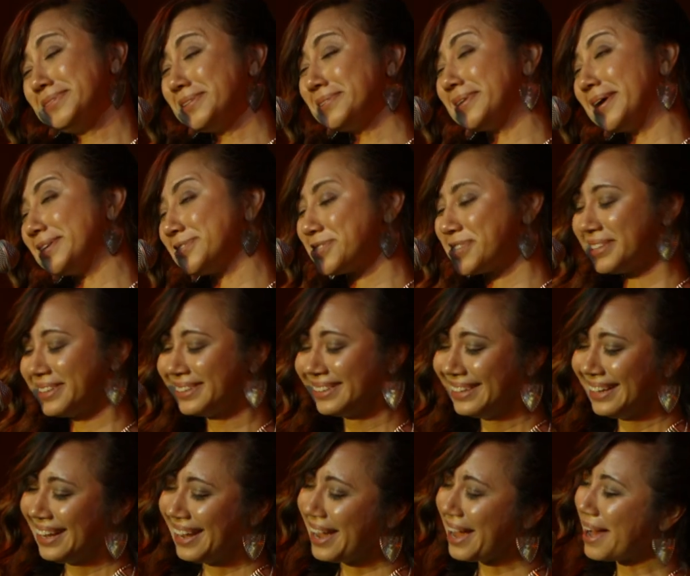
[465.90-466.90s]
donation,
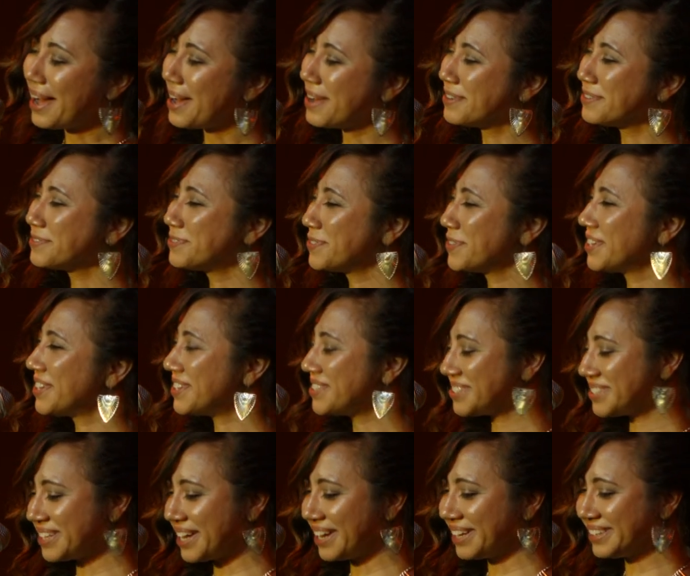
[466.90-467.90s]
uh, for their
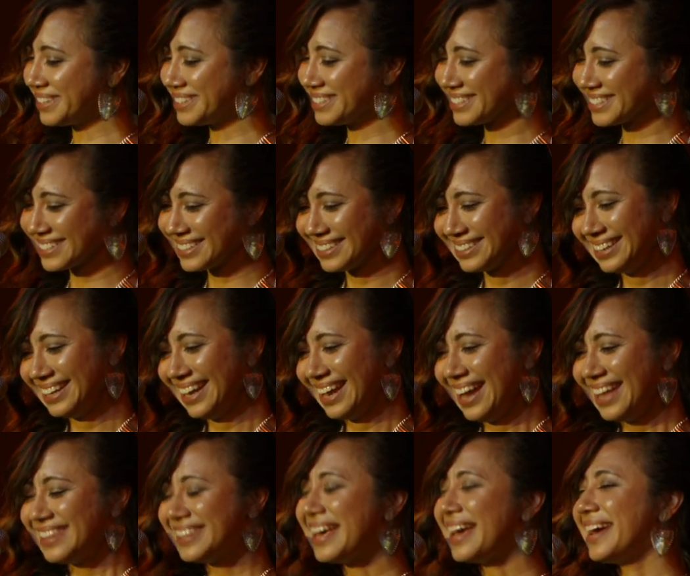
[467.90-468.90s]
silence.
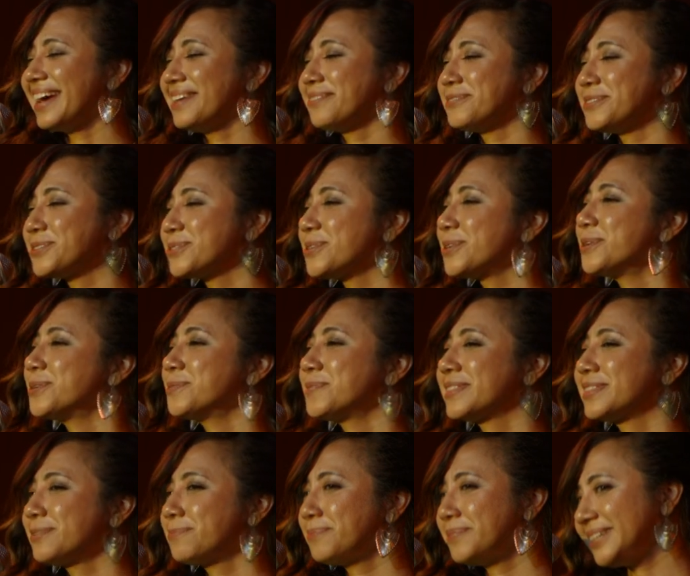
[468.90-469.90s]
They returned
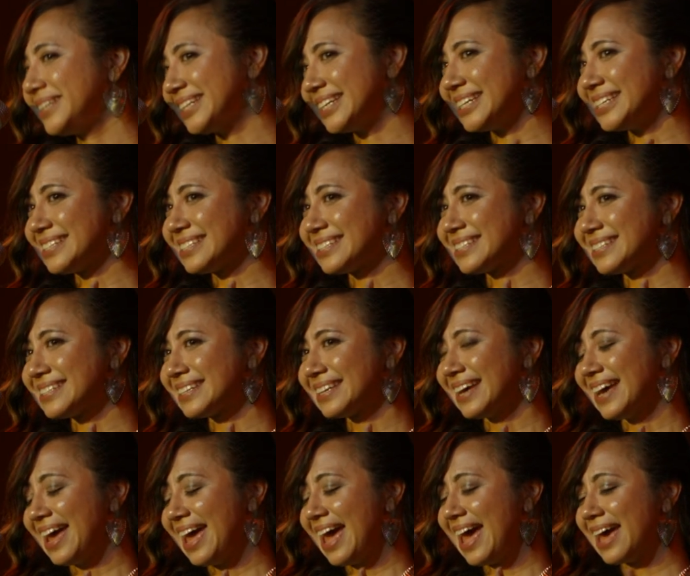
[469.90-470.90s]
with the police,
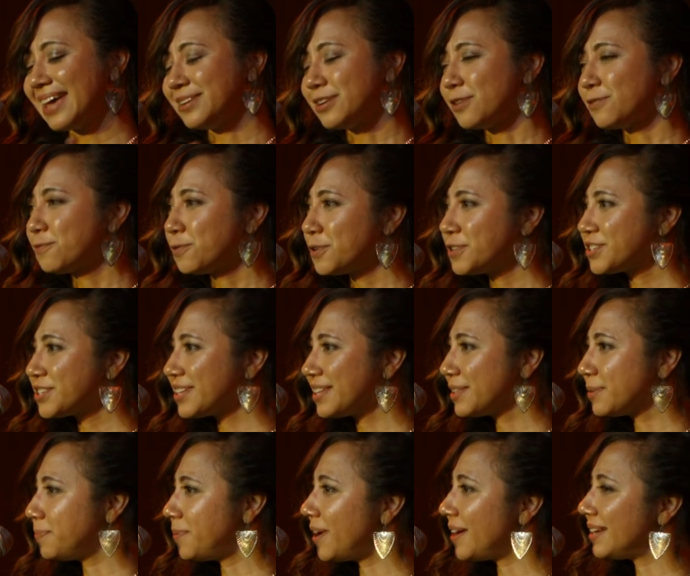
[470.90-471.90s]
and unfortunately,
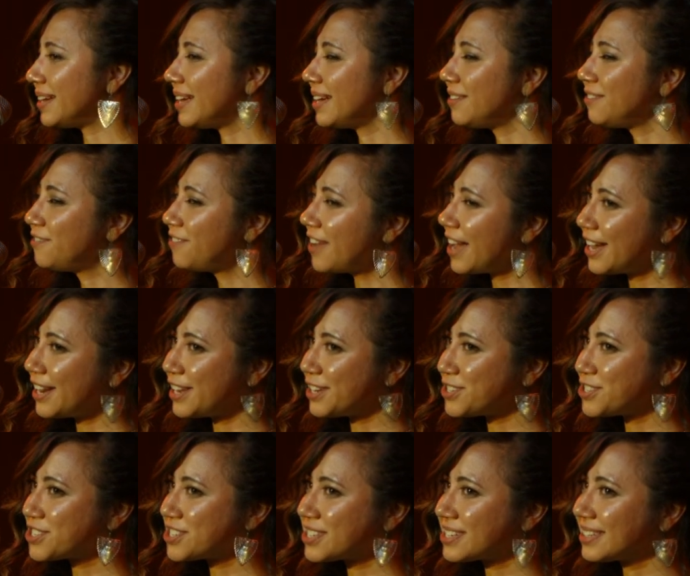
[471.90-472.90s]
the body had
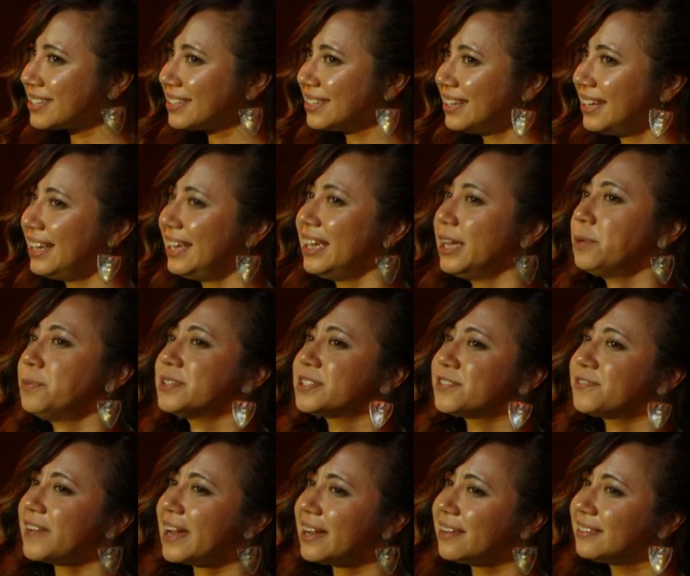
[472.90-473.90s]
vanished. It
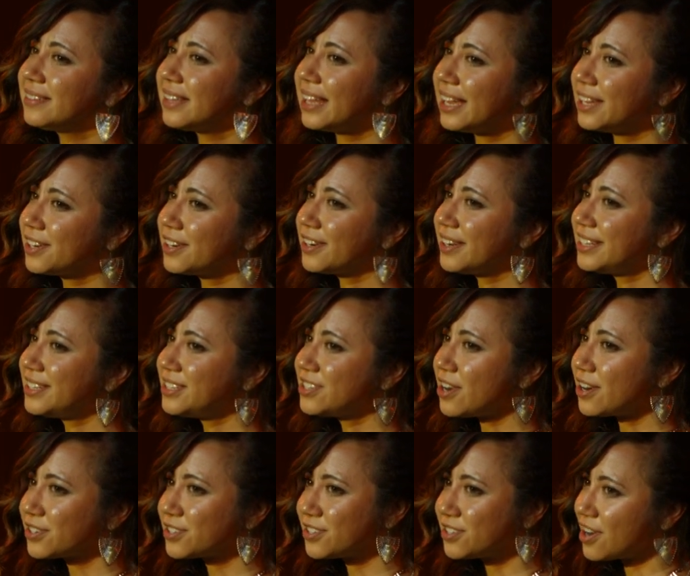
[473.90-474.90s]
was found later in
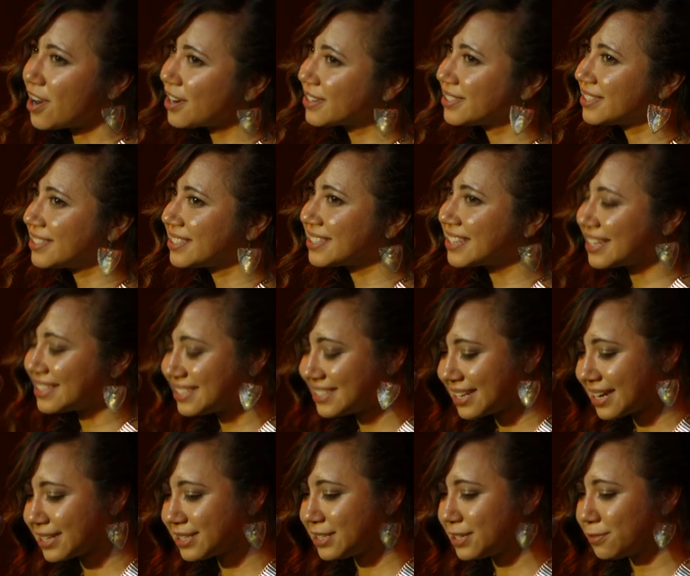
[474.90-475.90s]
Dr. Knox's
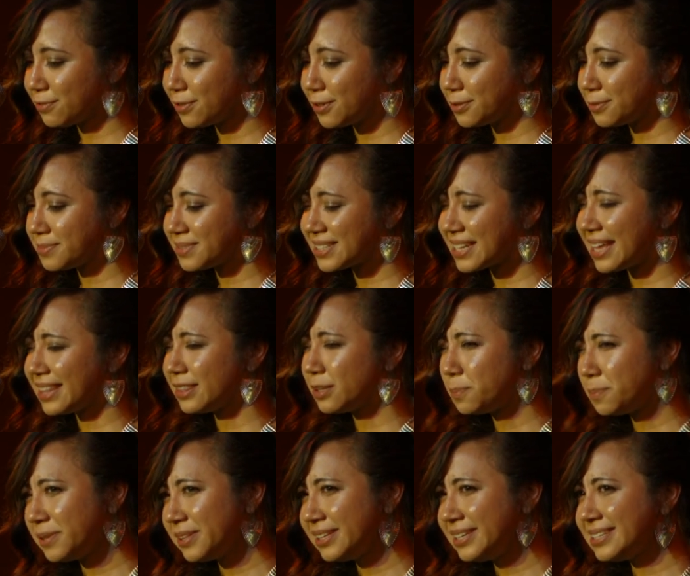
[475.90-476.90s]
dissecting rooms, and the
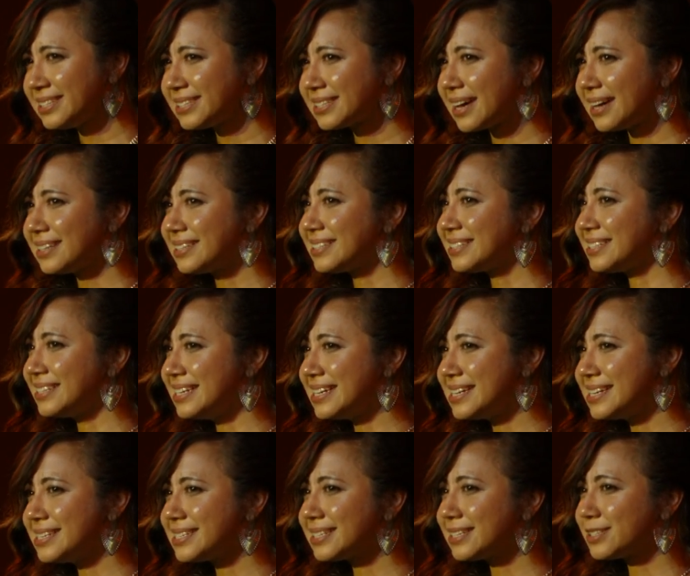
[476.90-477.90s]
police got a
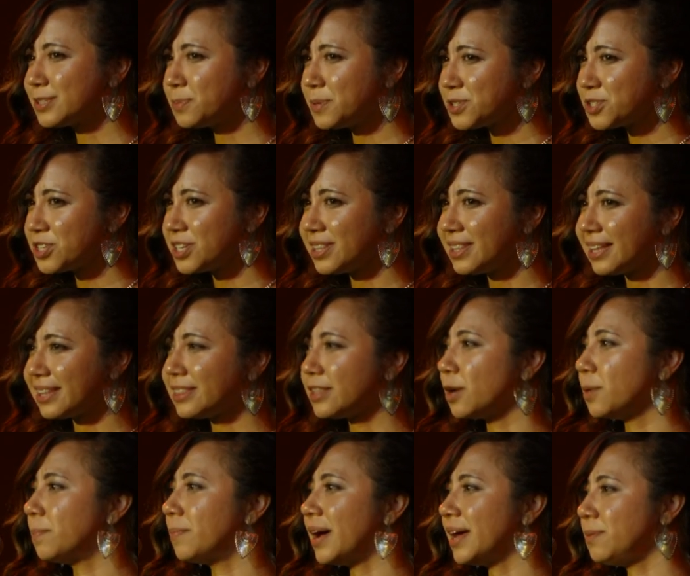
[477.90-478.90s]
sneaky suspicion that
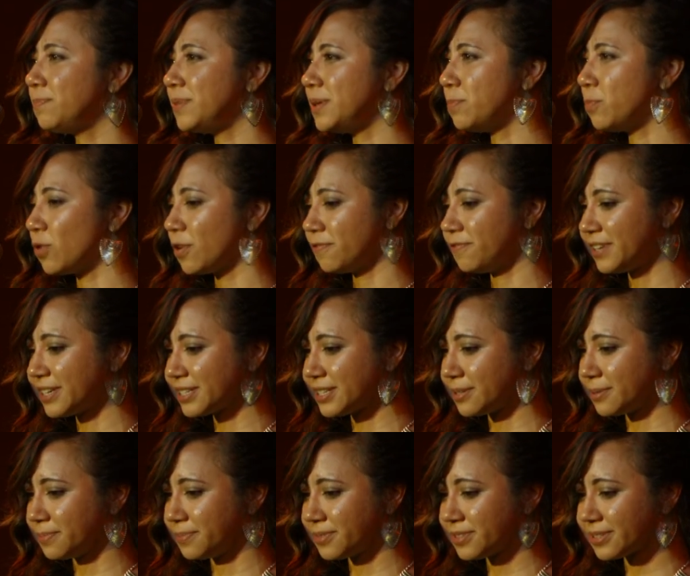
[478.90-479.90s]
there might be more
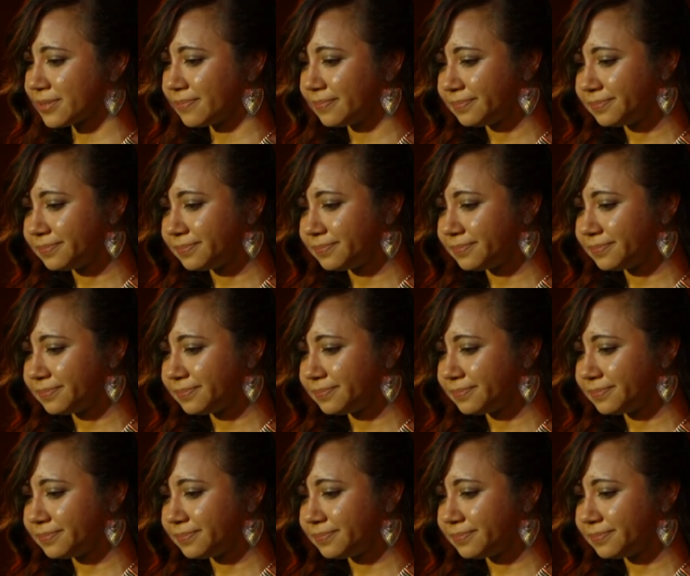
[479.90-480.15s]
victims.